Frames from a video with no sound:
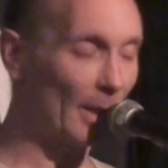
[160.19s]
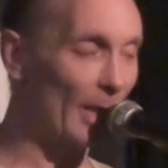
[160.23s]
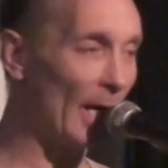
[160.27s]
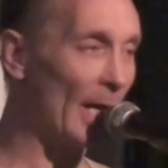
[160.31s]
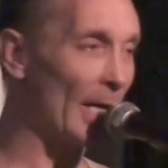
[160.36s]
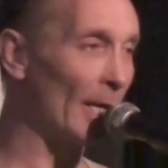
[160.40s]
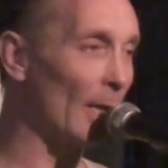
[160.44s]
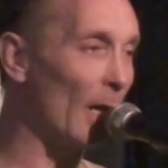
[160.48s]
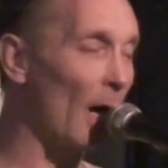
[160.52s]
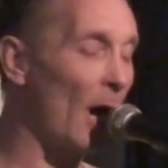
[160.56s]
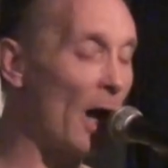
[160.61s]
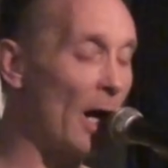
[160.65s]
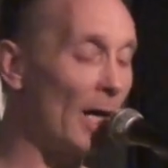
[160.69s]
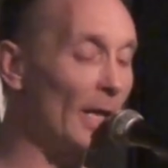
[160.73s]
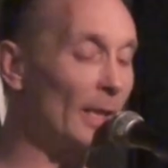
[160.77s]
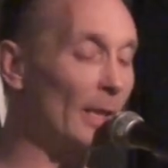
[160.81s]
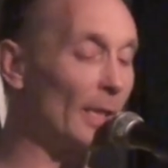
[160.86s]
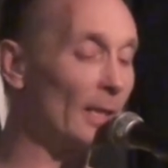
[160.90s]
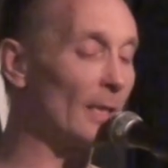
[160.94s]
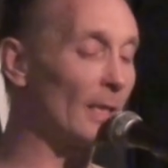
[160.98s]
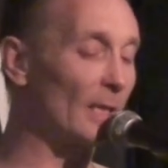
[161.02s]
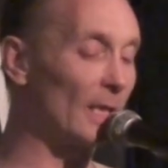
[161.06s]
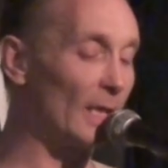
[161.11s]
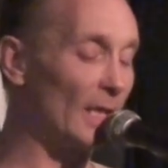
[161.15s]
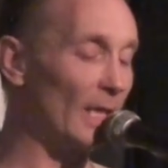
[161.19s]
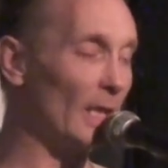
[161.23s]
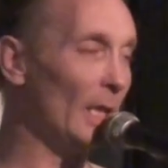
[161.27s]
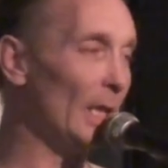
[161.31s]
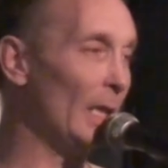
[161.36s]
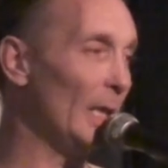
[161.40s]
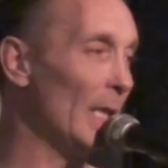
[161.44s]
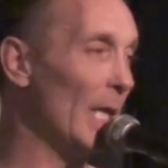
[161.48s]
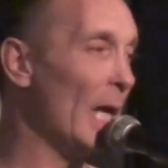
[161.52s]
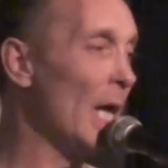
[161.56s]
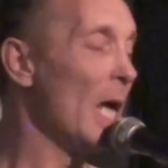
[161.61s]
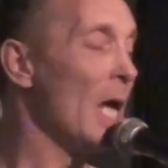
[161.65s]
And I could
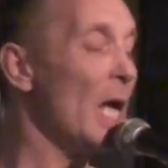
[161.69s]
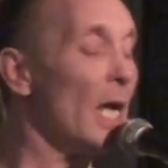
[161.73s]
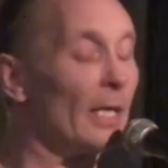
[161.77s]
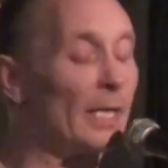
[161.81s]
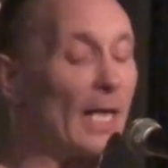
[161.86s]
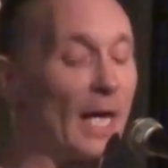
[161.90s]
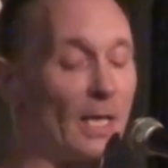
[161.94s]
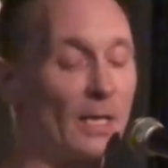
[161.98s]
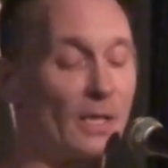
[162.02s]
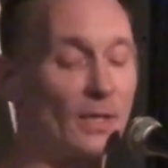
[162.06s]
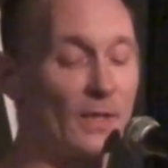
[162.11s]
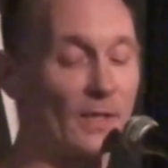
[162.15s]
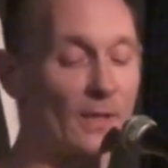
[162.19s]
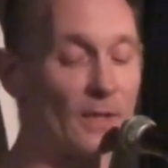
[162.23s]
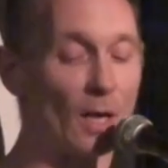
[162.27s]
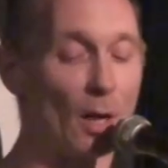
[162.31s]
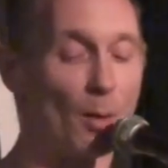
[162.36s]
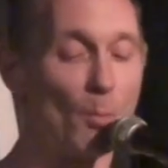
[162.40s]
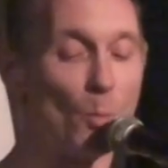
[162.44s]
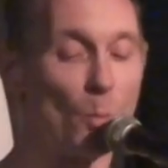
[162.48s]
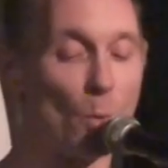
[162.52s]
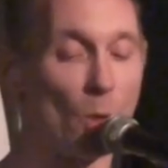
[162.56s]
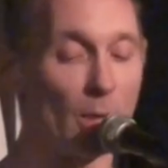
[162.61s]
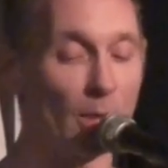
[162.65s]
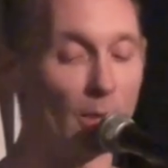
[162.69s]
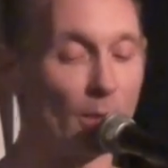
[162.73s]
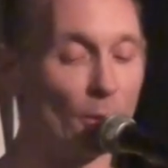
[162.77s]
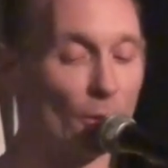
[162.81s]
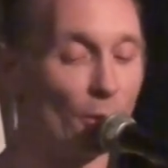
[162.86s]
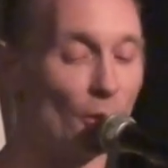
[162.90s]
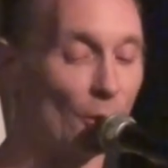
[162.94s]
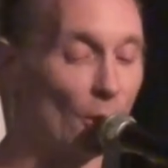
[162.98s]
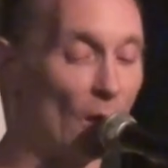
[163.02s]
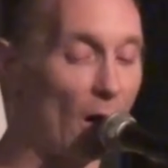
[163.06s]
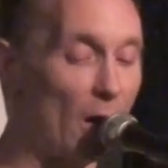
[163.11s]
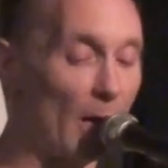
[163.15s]
see that someone
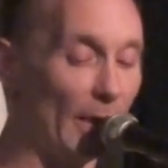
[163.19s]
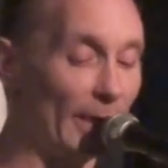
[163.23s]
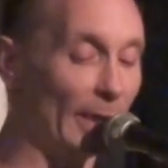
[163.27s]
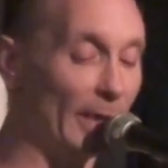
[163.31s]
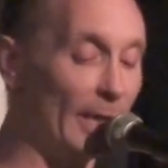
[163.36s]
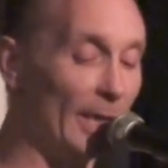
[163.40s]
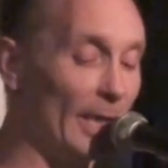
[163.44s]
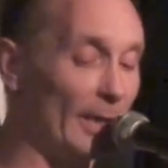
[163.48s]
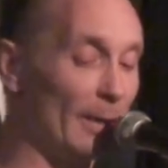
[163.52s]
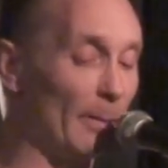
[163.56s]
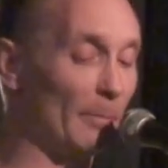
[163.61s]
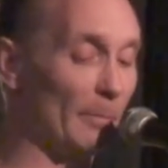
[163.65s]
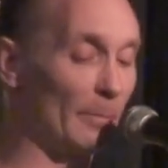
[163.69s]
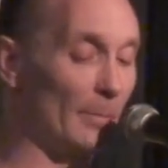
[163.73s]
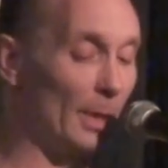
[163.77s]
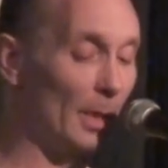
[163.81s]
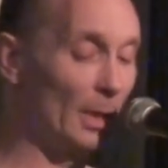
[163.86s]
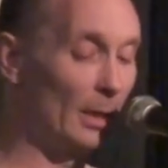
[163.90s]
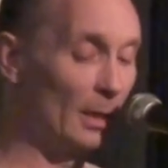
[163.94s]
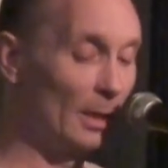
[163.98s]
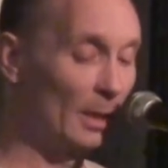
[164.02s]
shot him.